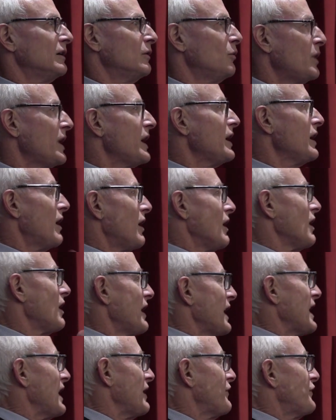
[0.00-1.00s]
We
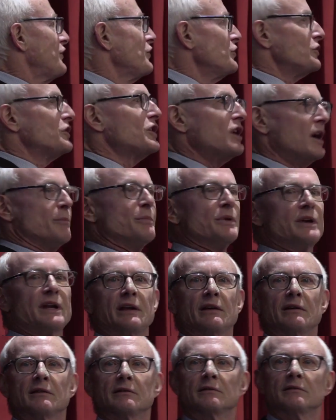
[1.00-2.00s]
are a food company.